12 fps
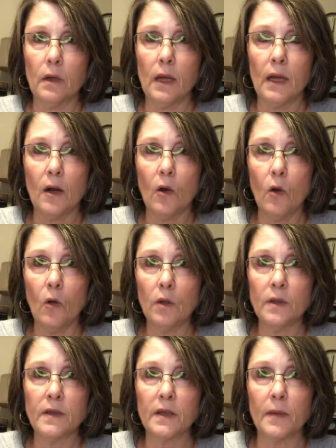It
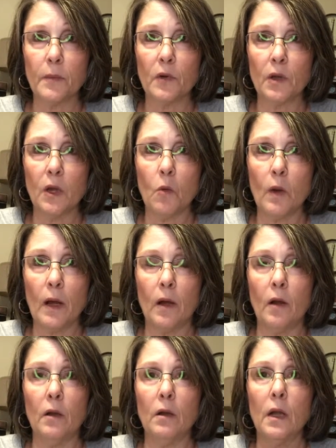holds up really
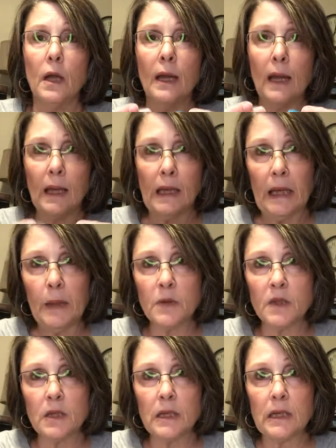well. It
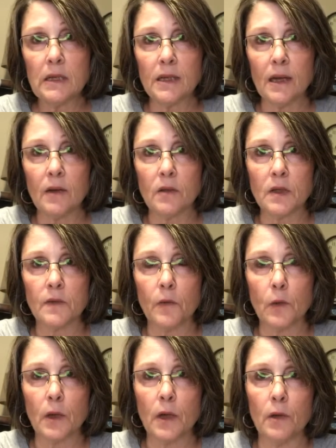keeps the details
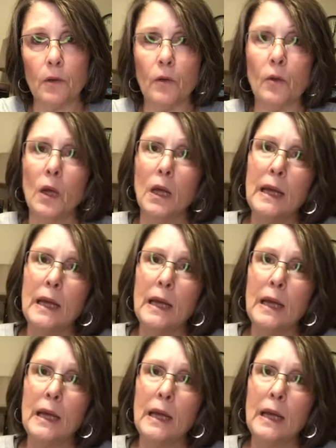for you.